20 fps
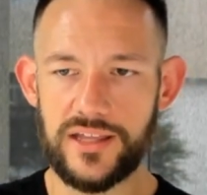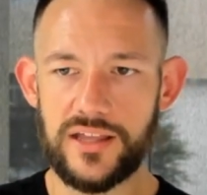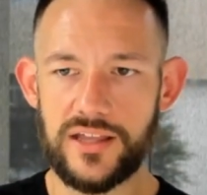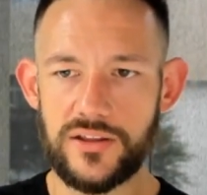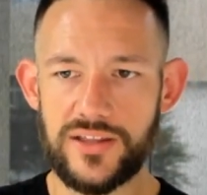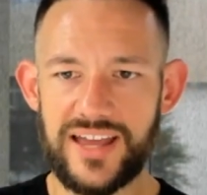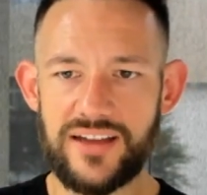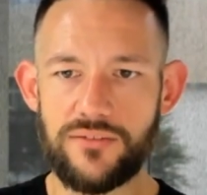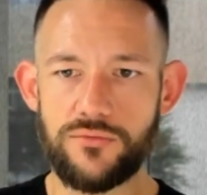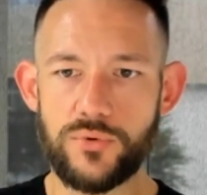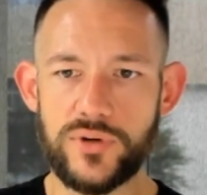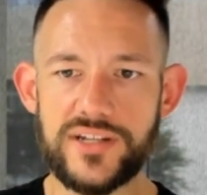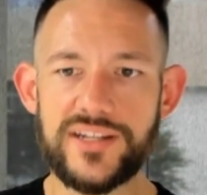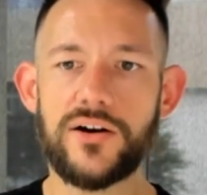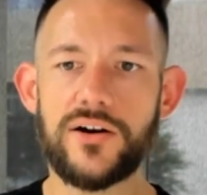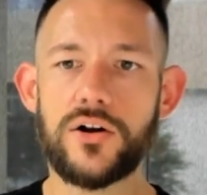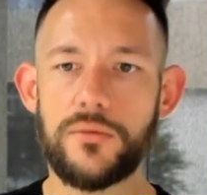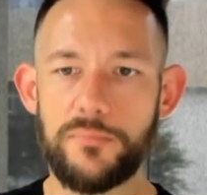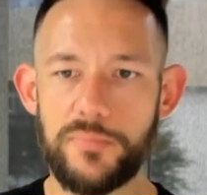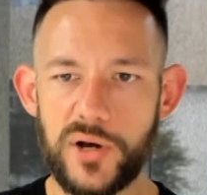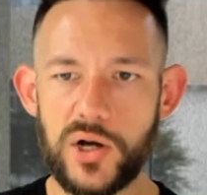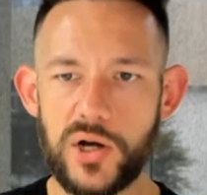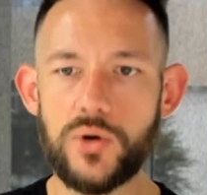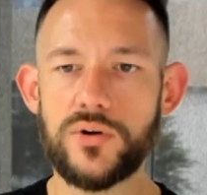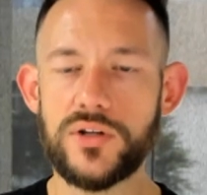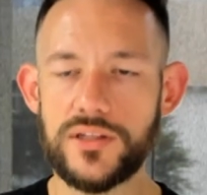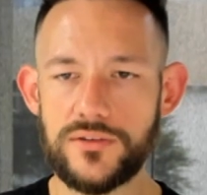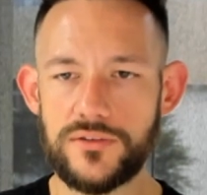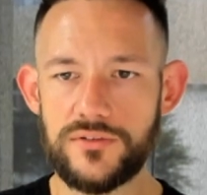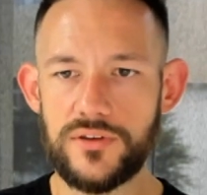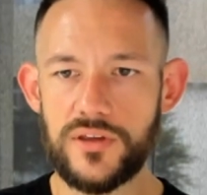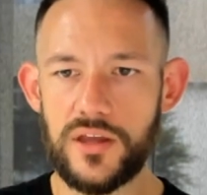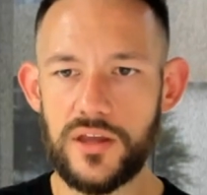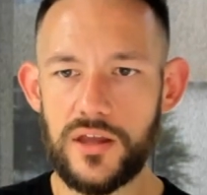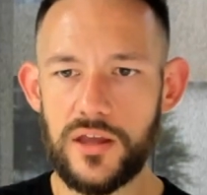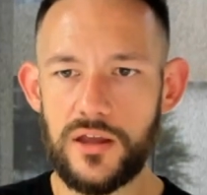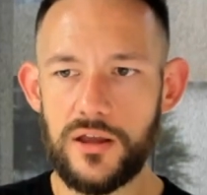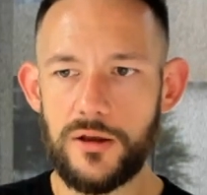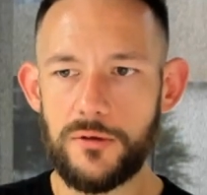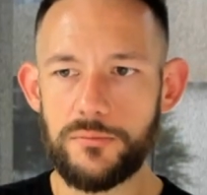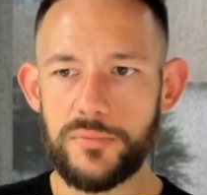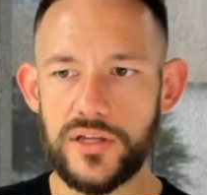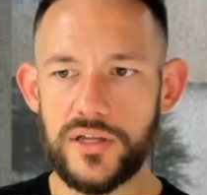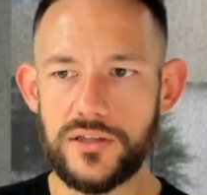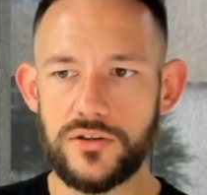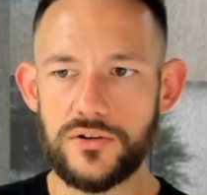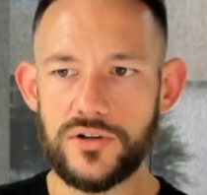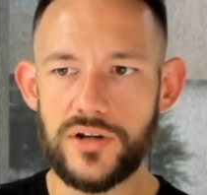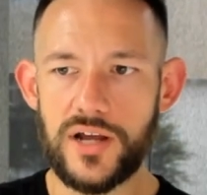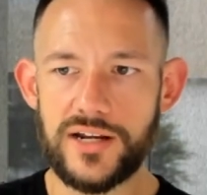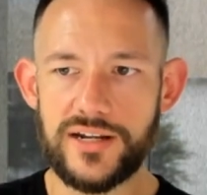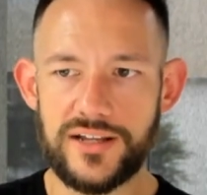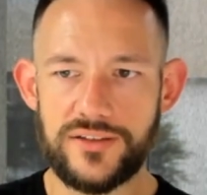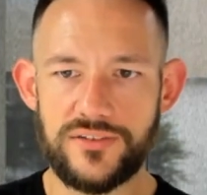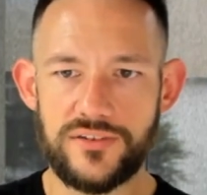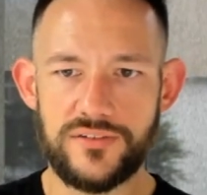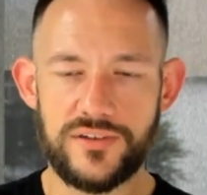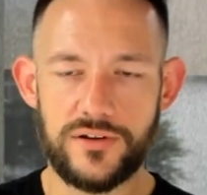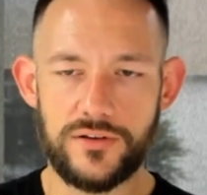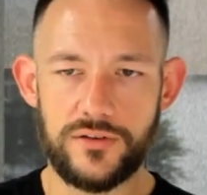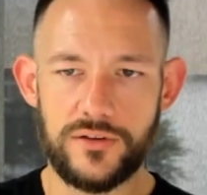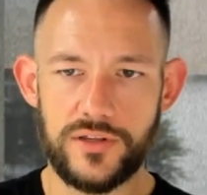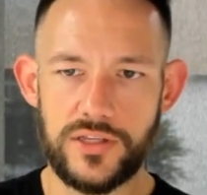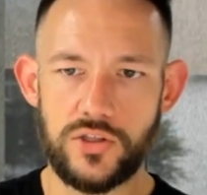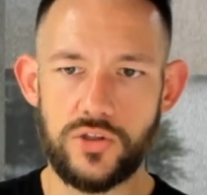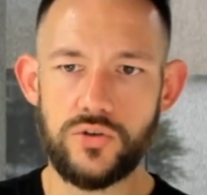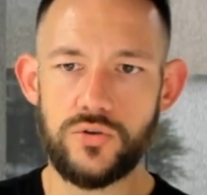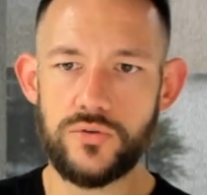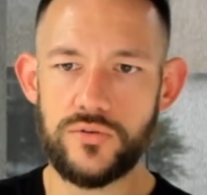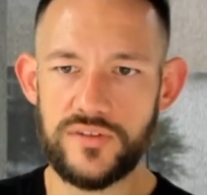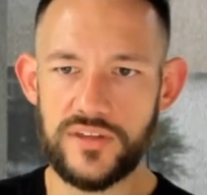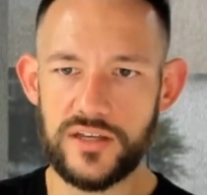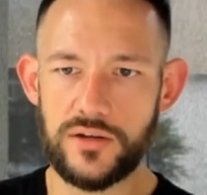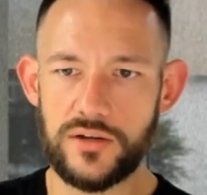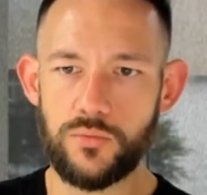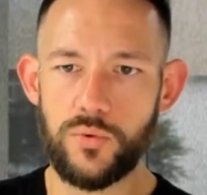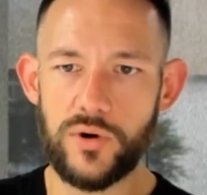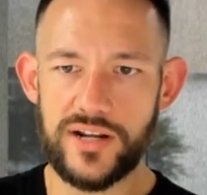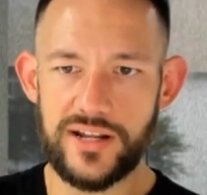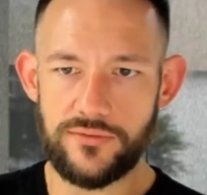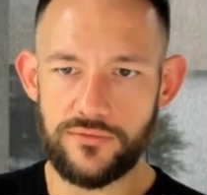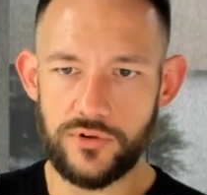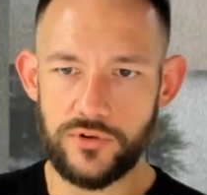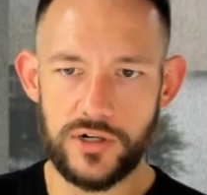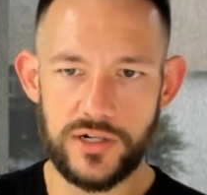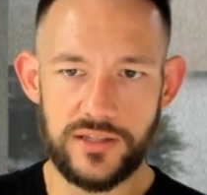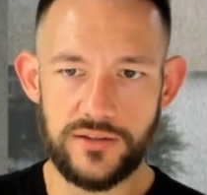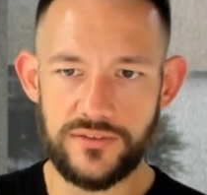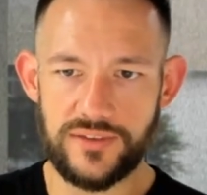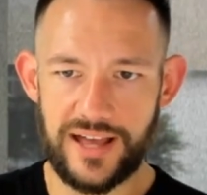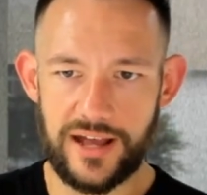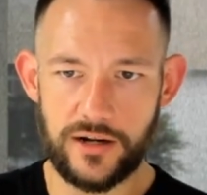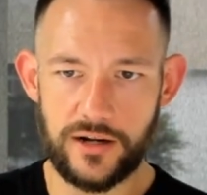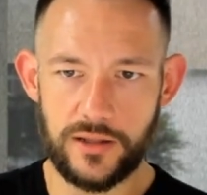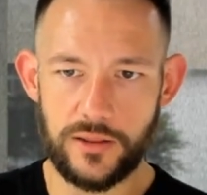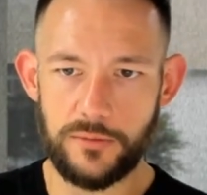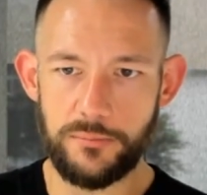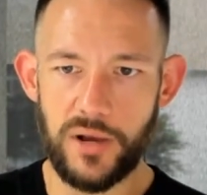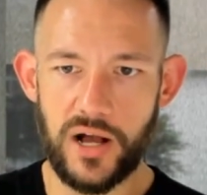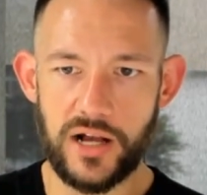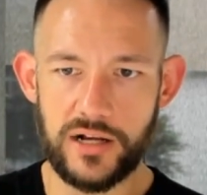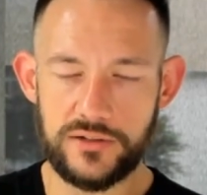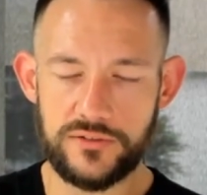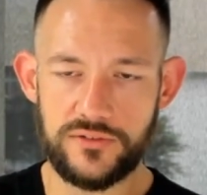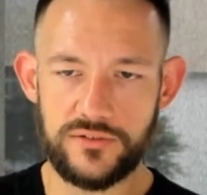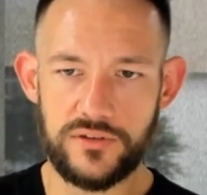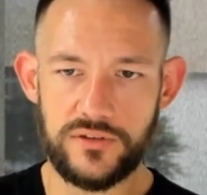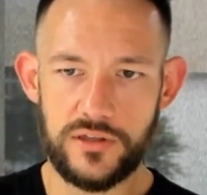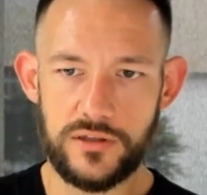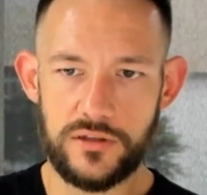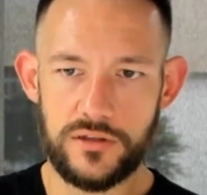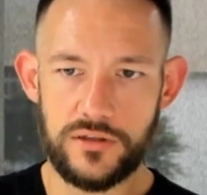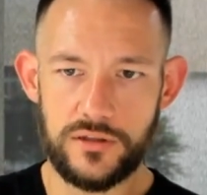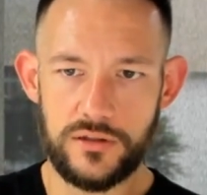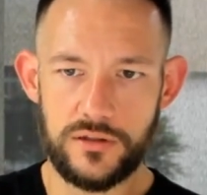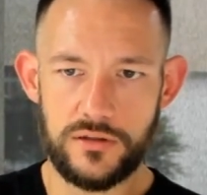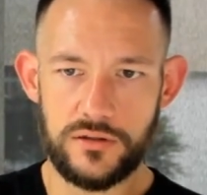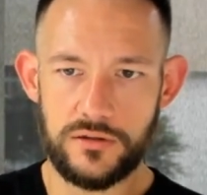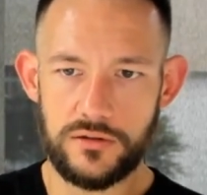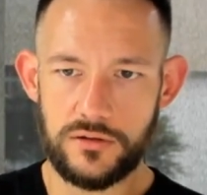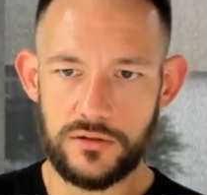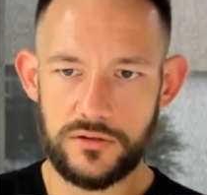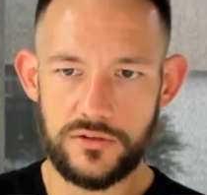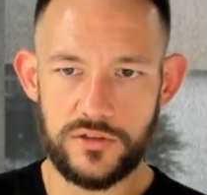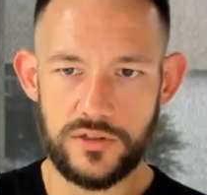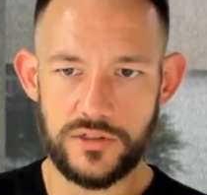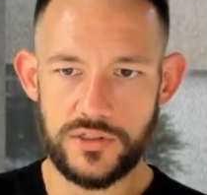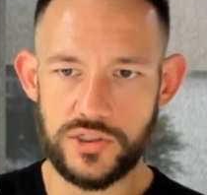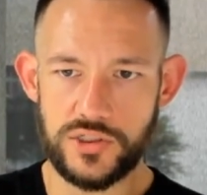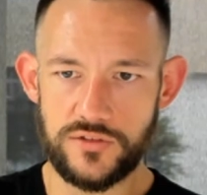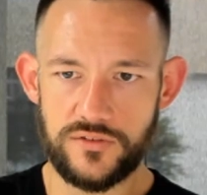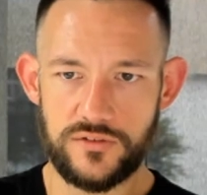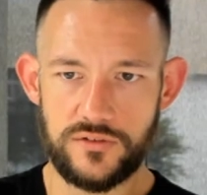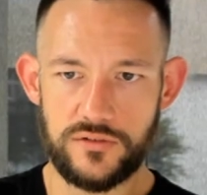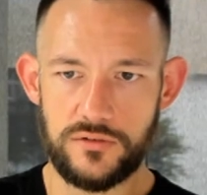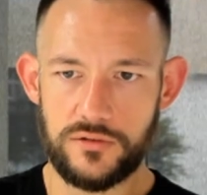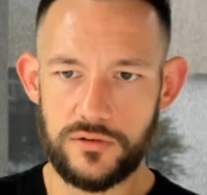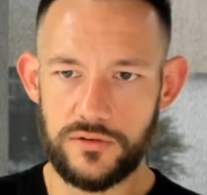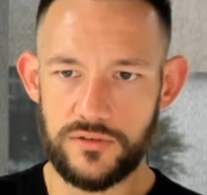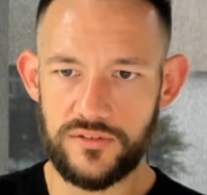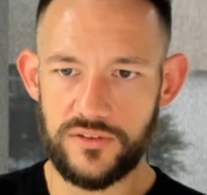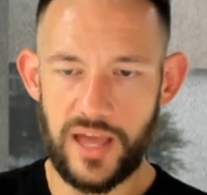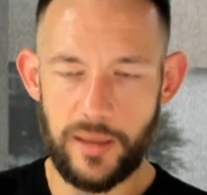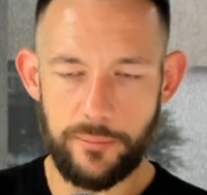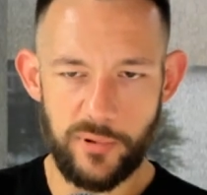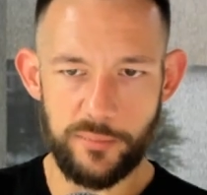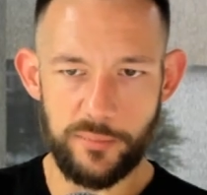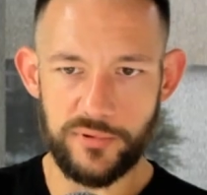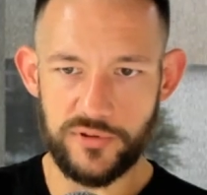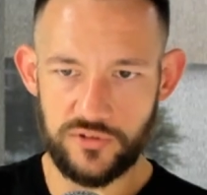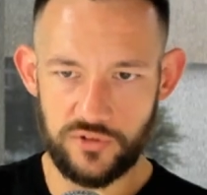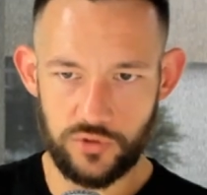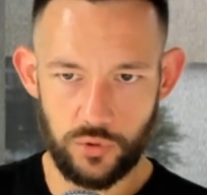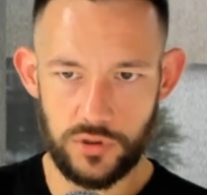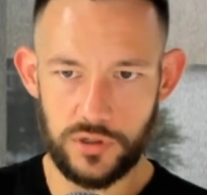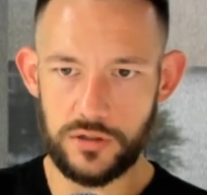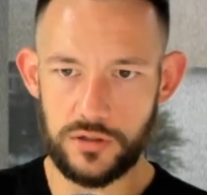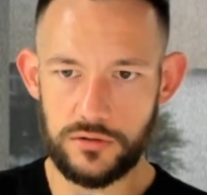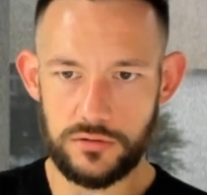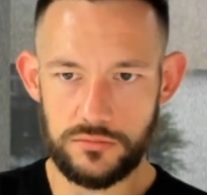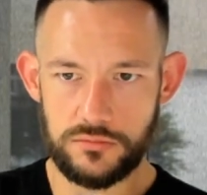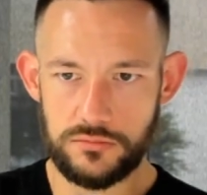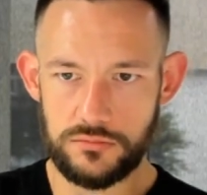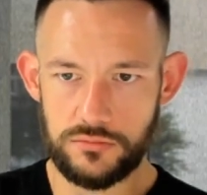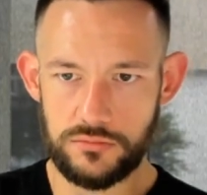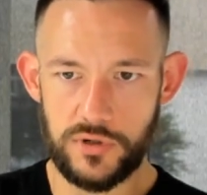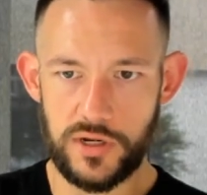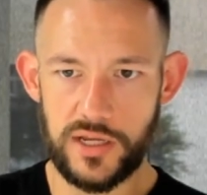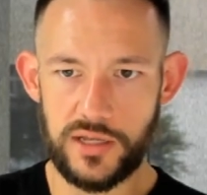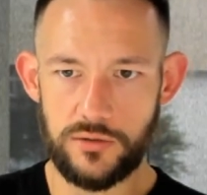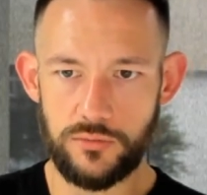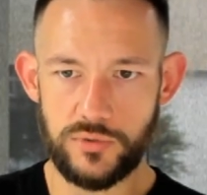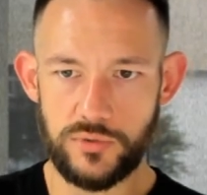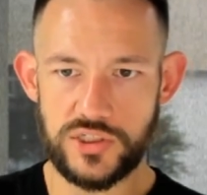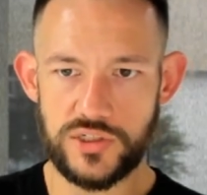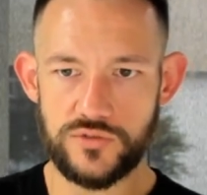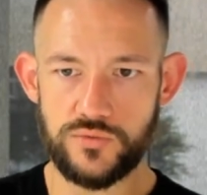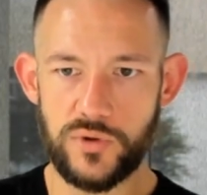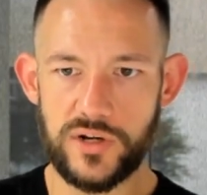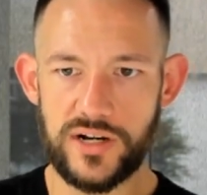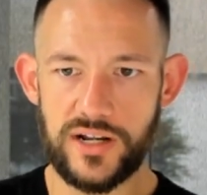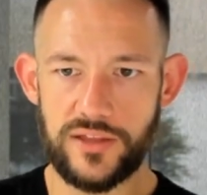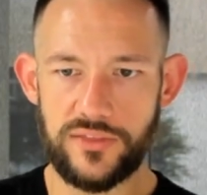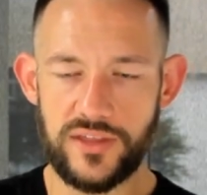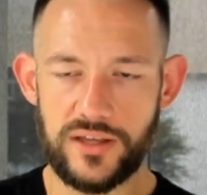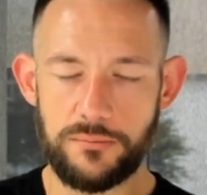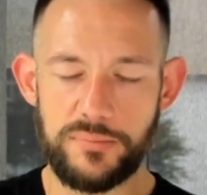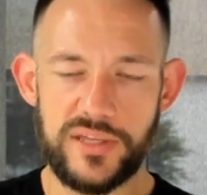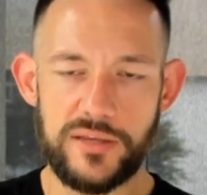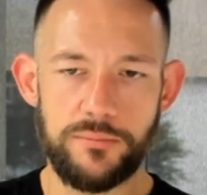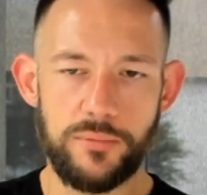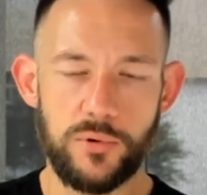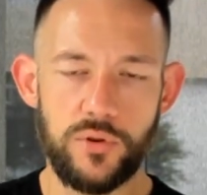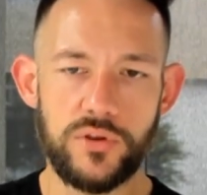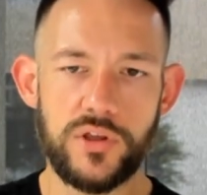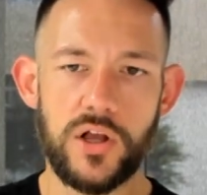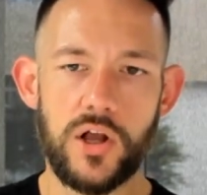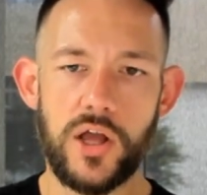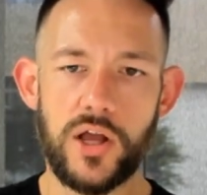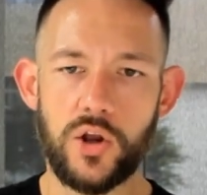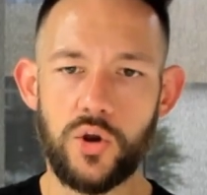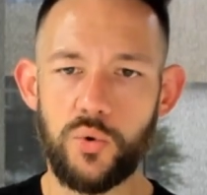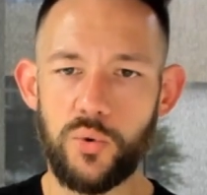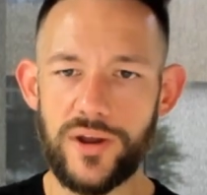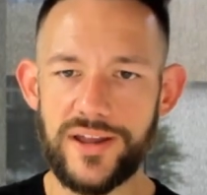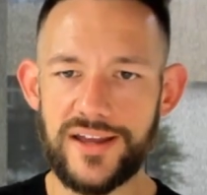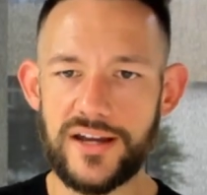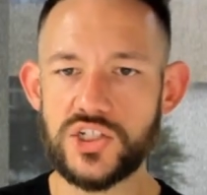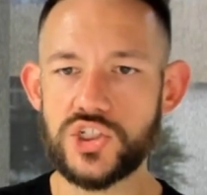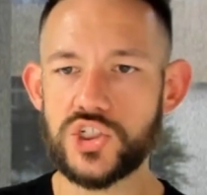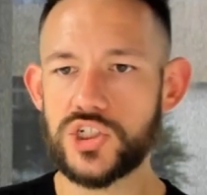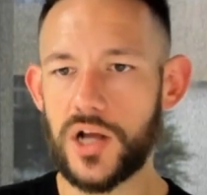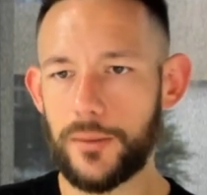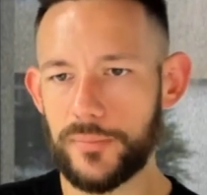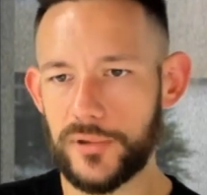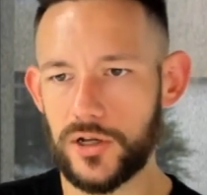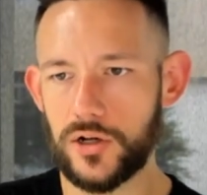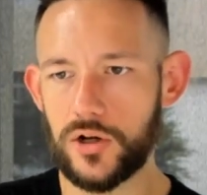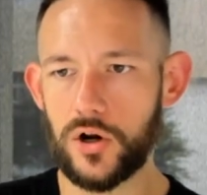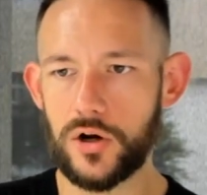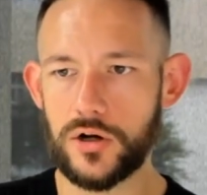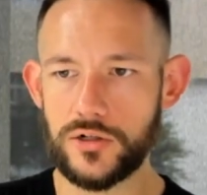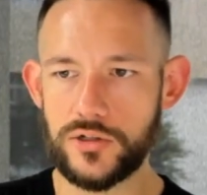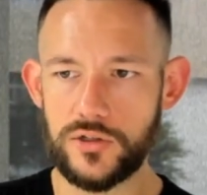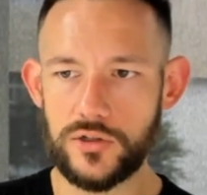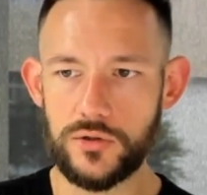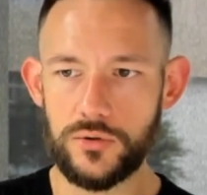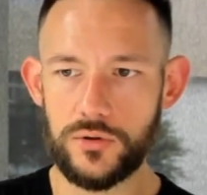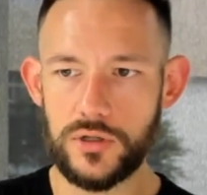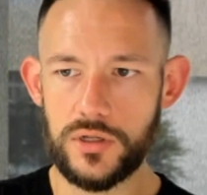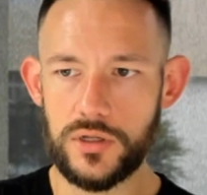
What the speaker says: they have retail components, but you're not necessarily using whatever it is out of the box to just slap up a store, right? Which is what I think people equate a shopping cart to.